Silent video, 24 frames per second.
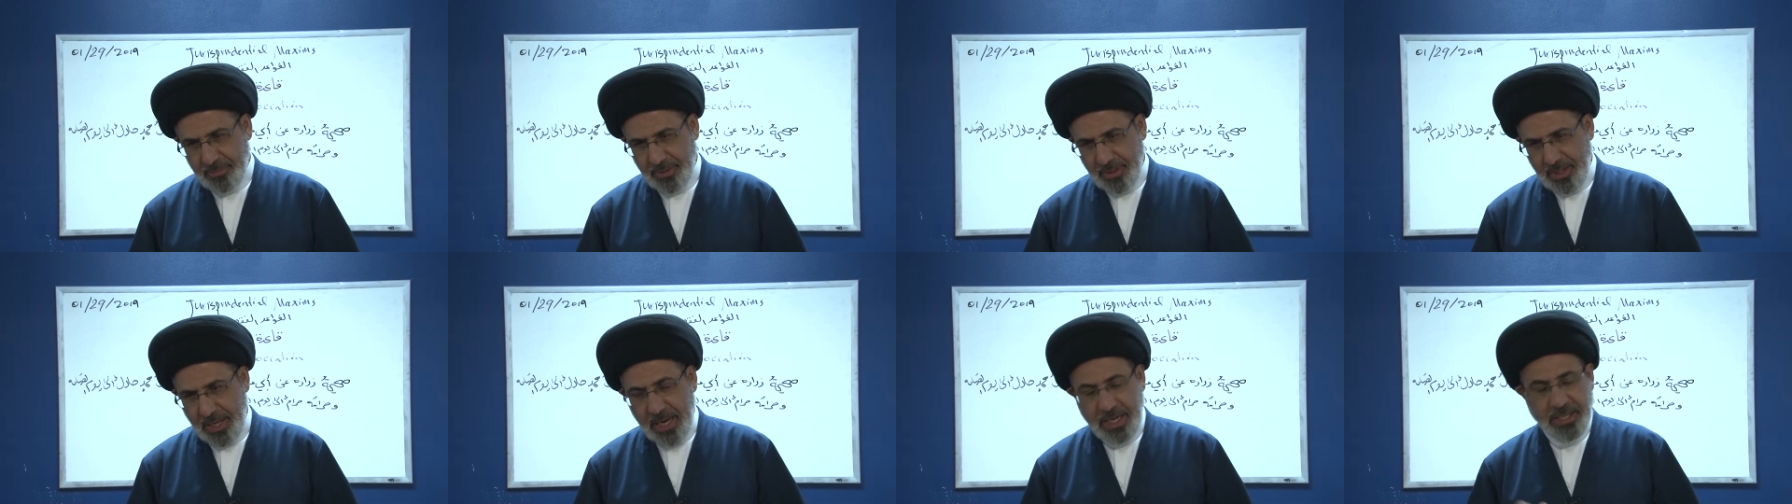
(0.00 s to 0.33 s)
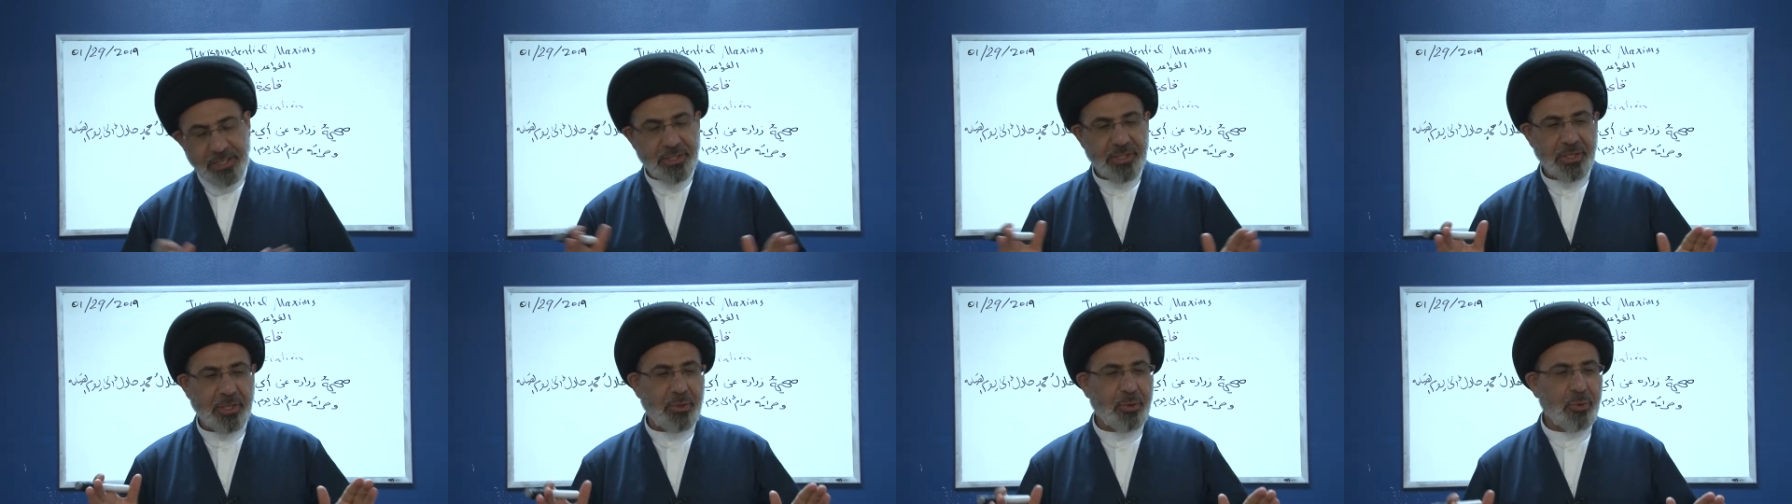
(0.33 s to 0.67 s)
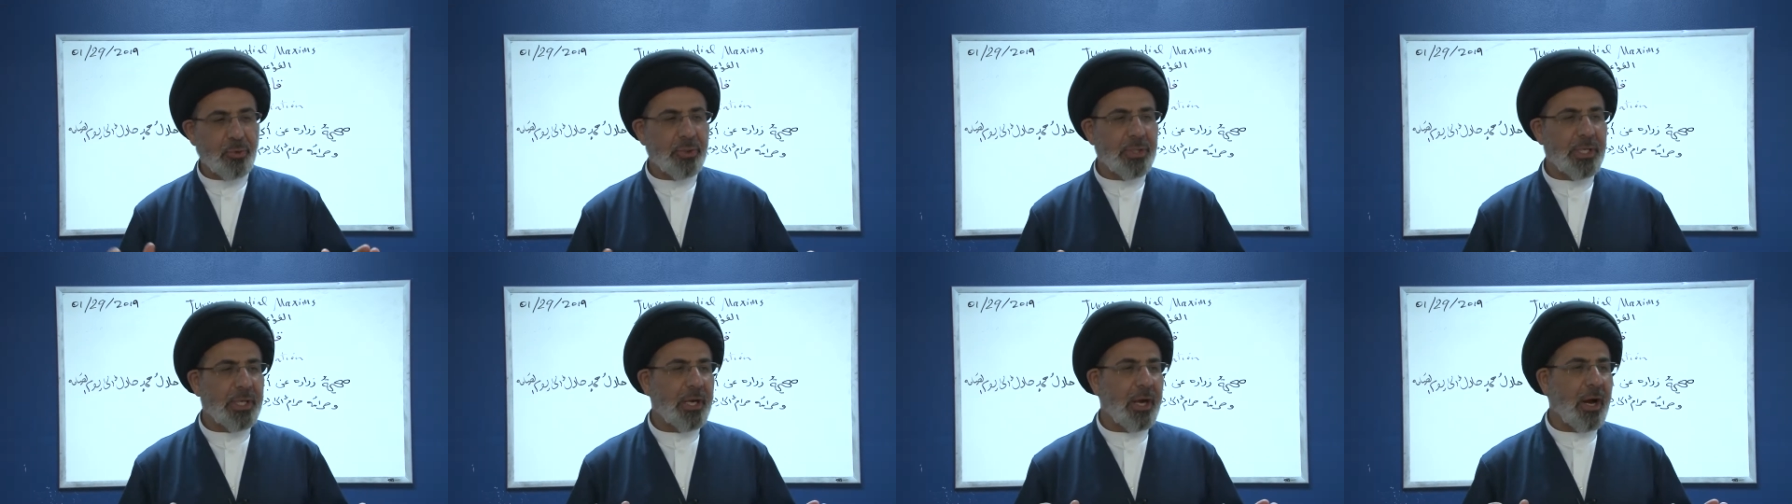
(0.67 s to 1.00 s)

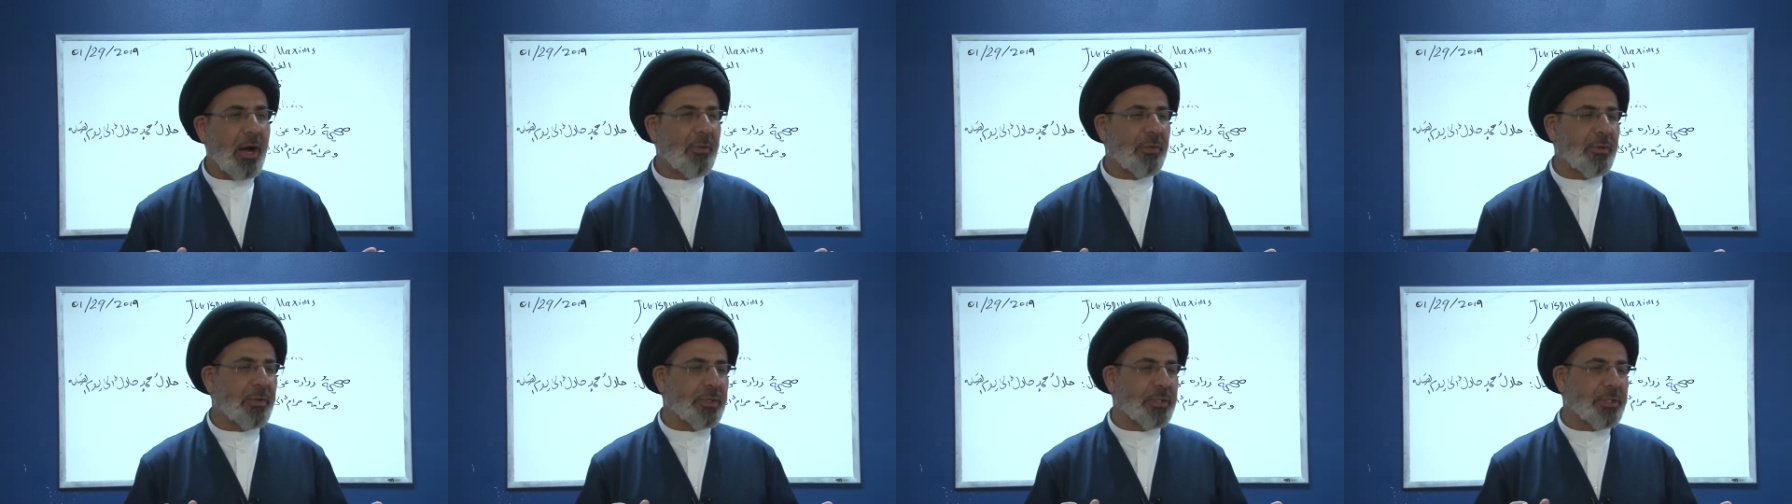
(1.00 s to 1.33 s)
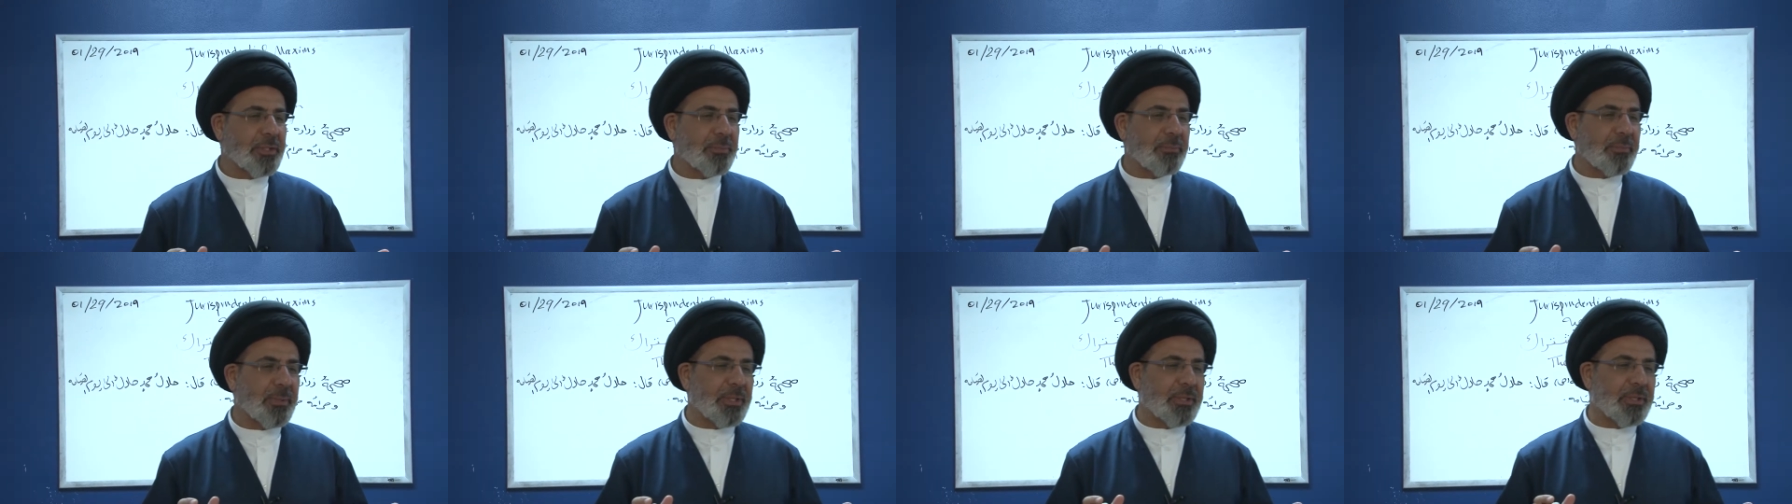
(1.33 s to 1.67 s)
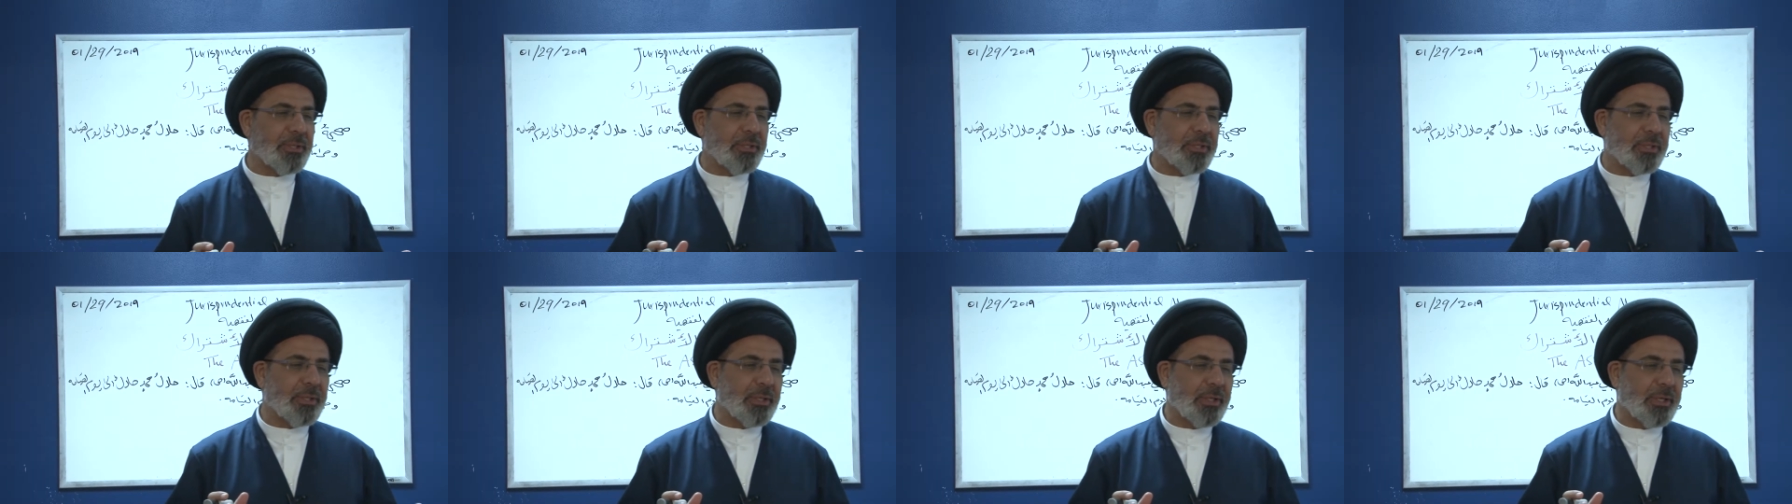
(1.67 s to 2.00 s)
excluding others,
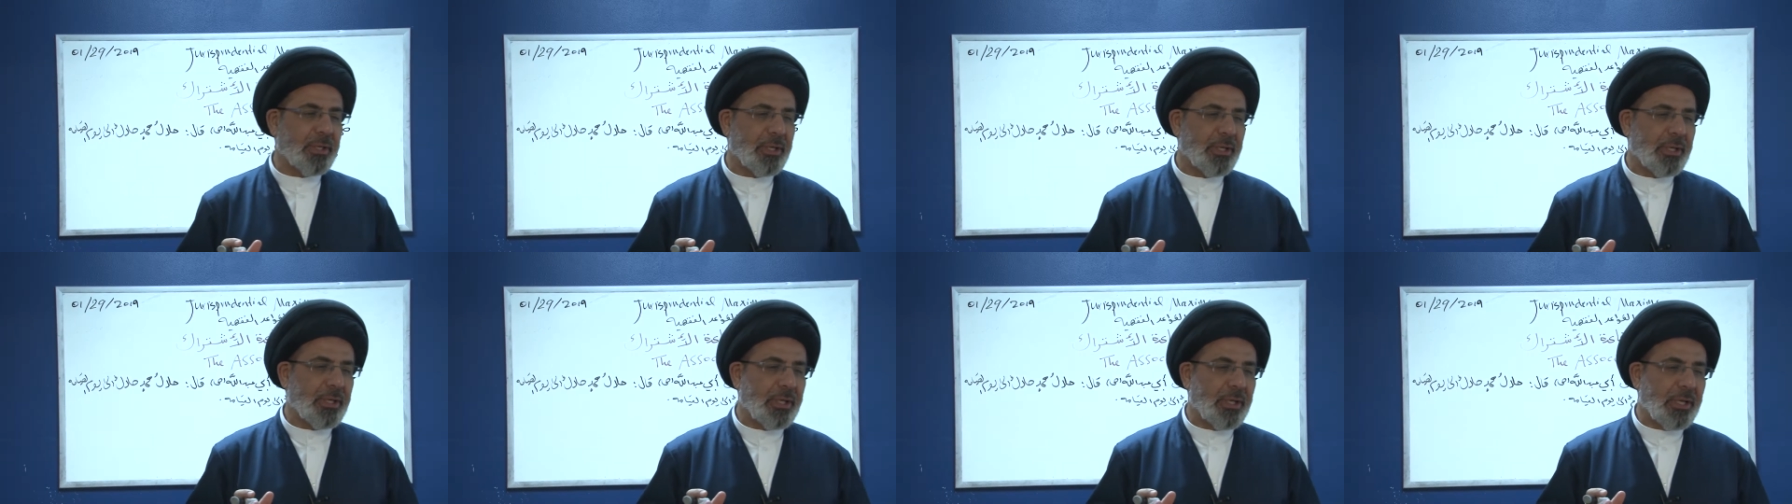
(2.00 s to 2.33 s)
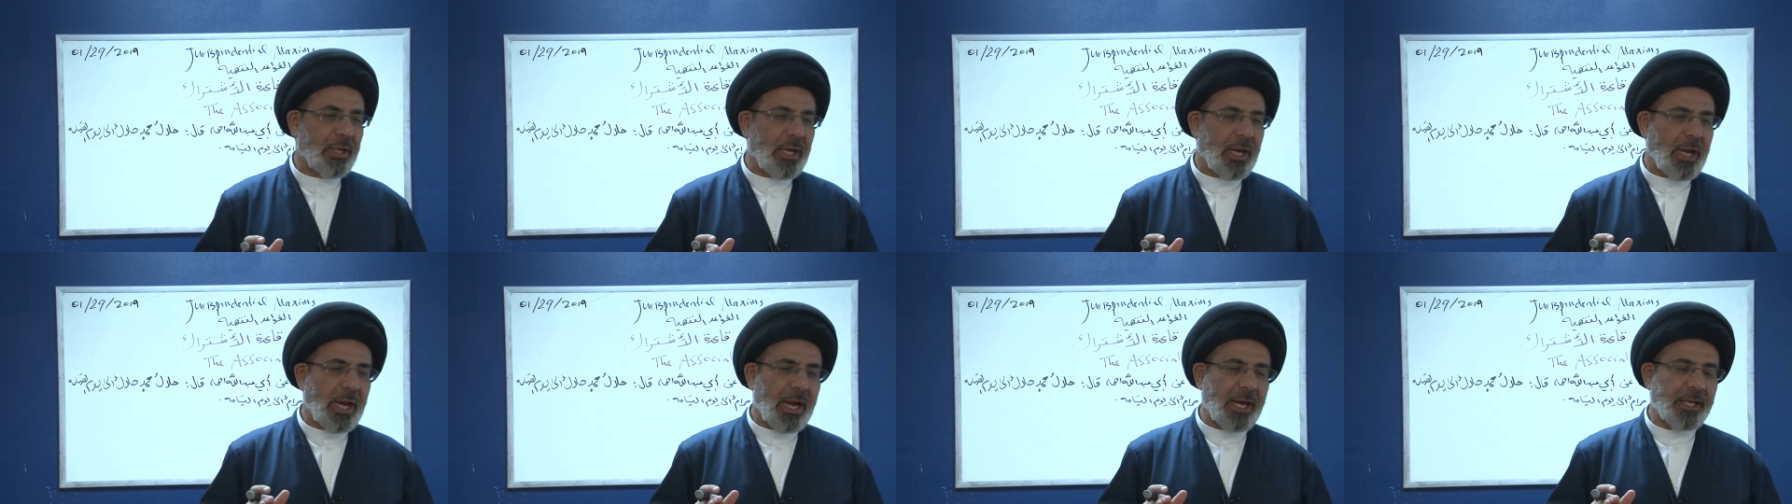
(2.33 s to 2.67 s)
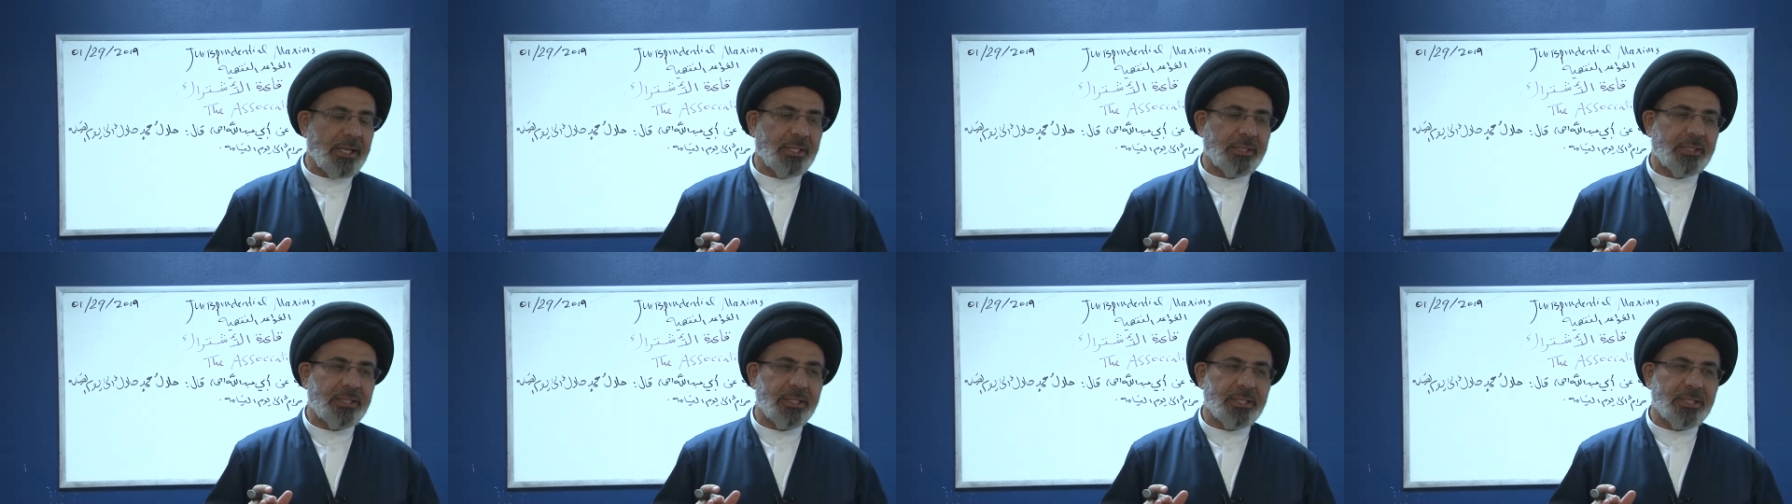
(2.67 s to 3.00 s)
and
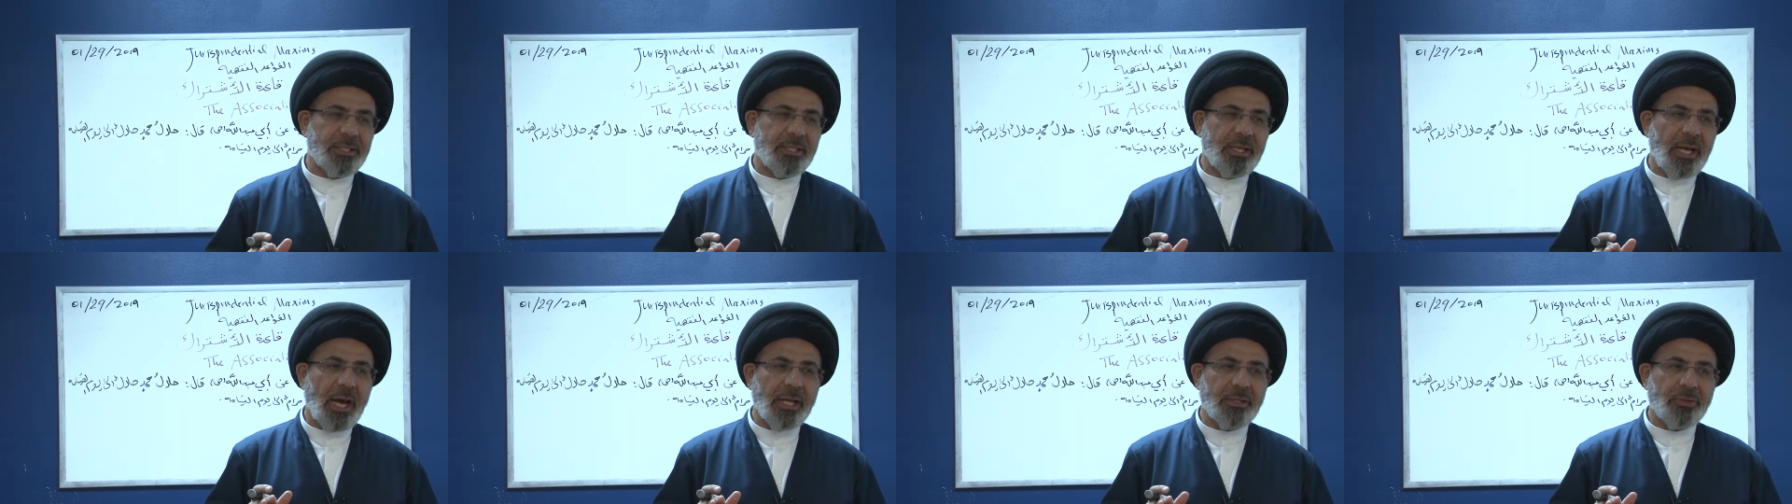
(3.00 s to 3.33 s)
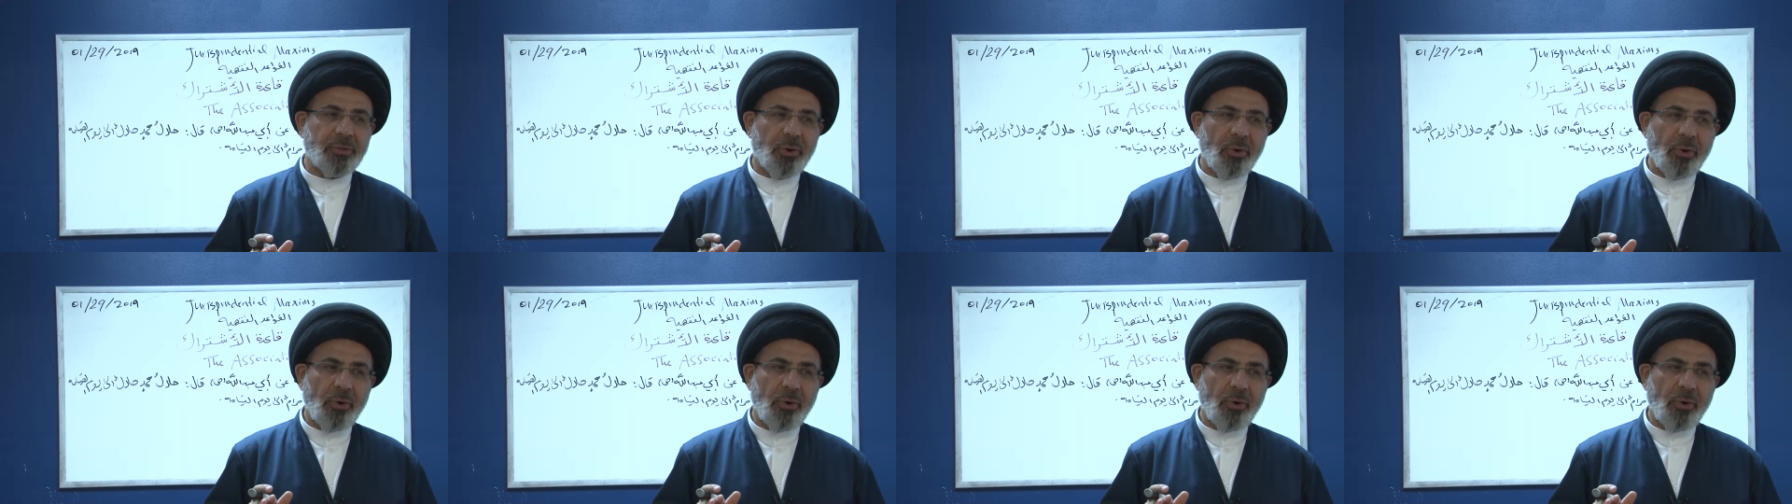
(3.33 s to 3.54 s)
it is not